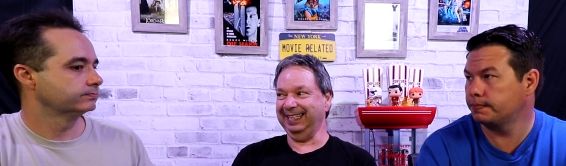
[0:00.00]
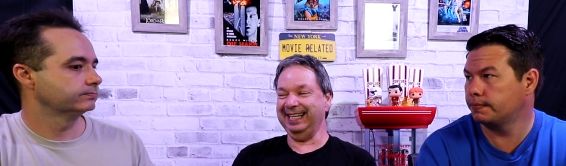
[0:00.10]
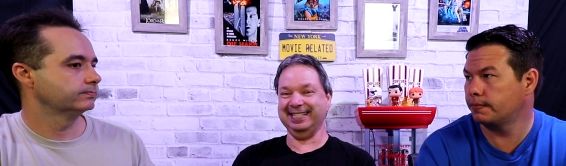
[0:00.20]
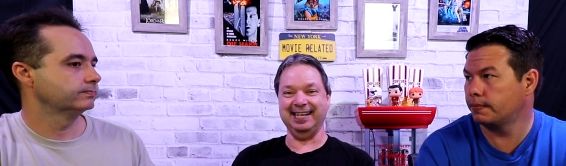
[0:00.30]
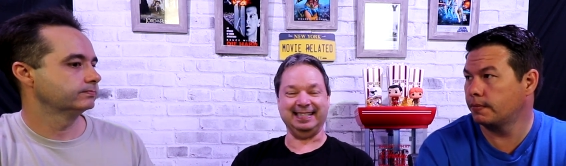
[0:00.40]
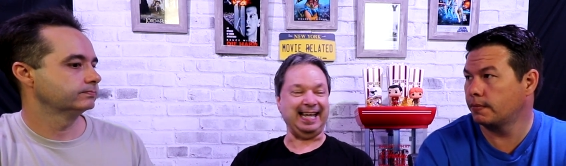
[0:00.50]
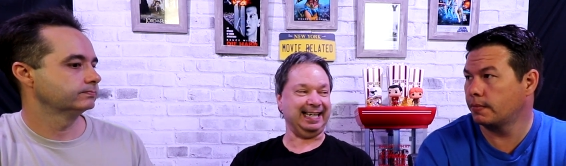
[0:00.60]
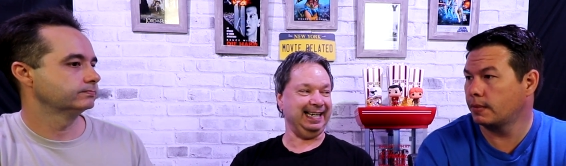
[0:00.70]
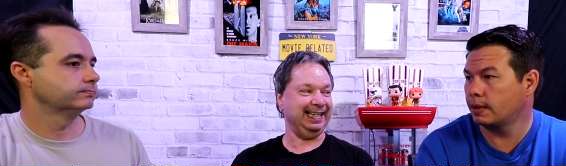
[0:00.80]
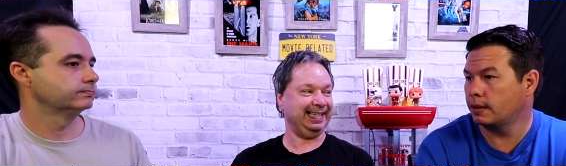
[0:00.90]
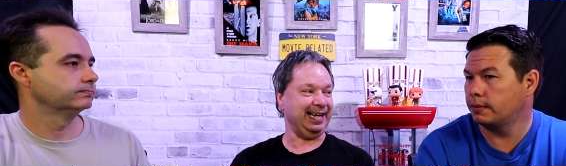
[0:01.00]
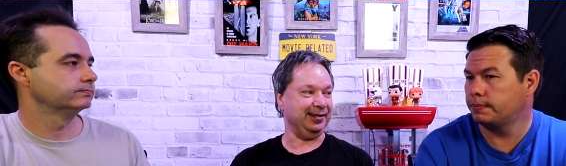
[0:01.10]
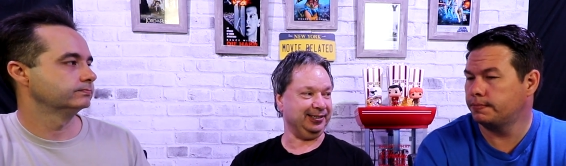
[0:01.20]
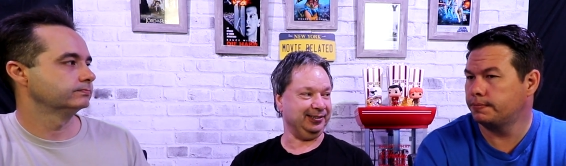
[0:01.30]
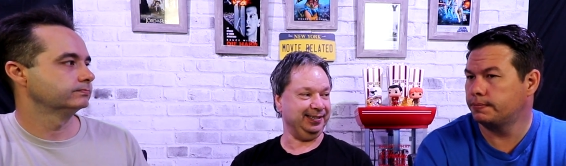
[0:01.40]
Speaker 1: he's not that kind of
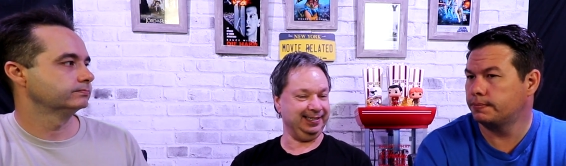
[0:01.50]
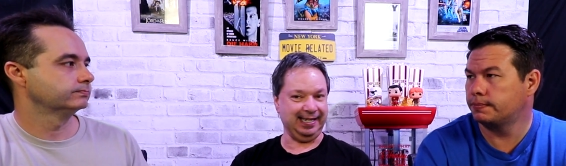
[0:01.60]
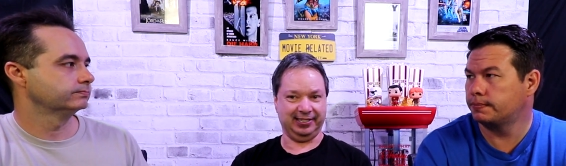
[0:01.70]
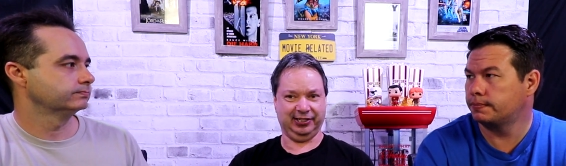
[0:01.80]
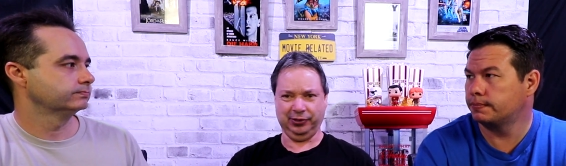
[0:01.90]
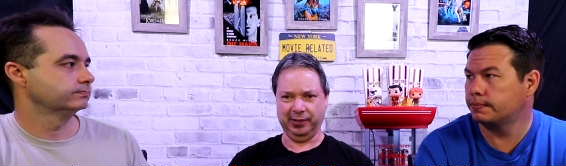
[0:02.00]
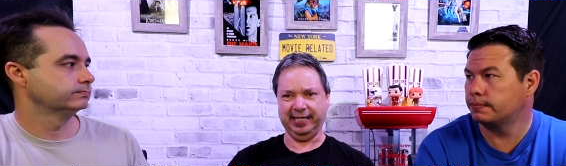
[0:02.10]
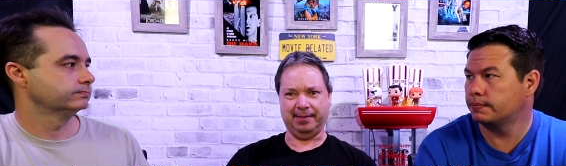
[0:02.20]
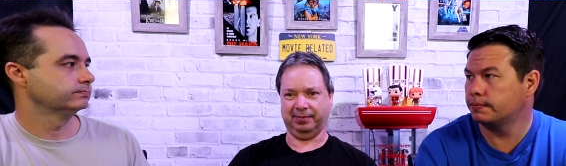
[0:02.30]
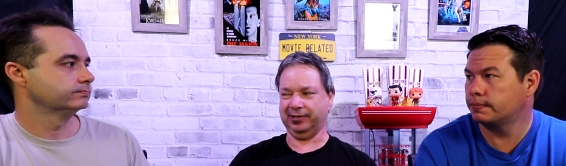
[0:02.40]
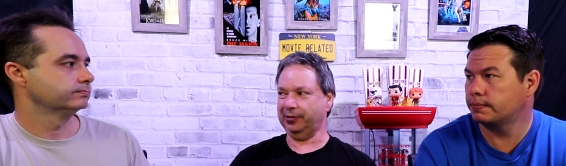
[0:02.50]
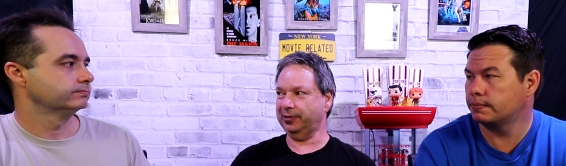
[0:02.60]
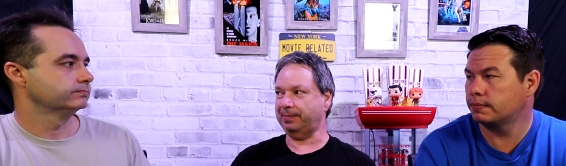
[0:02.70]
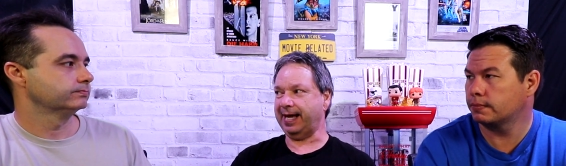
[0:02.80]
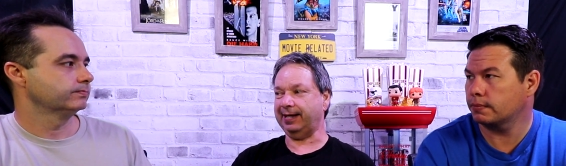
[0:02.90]
character. He's not suiting up to go
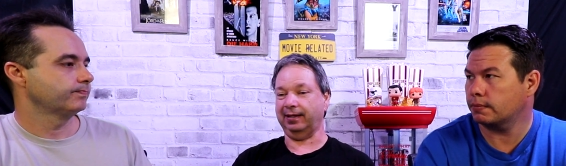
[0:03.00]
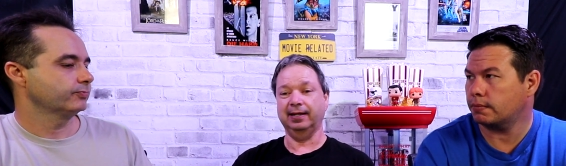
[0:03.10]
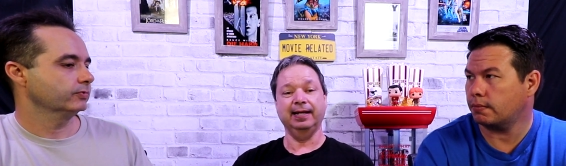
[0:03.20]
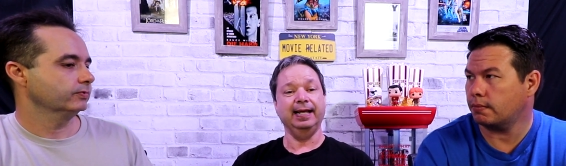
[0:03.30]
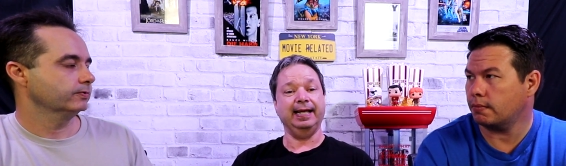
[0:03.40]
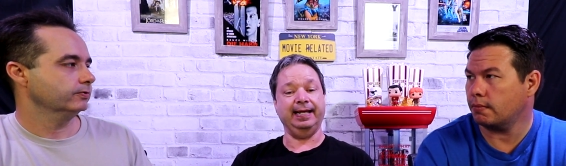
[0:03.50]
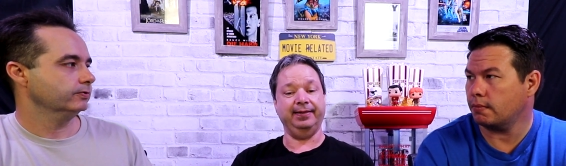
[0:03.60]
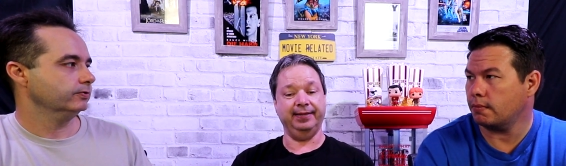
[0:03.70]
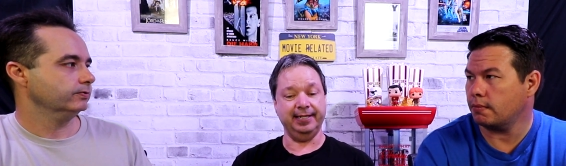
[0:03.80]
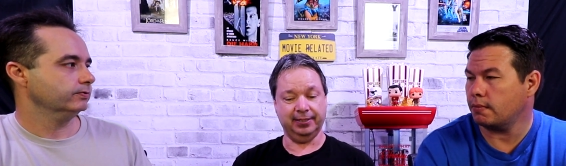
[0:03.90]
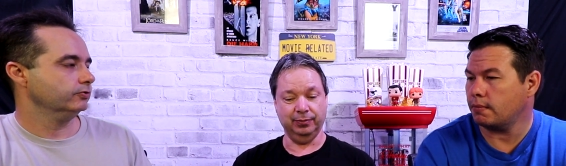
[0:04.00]
to battle in this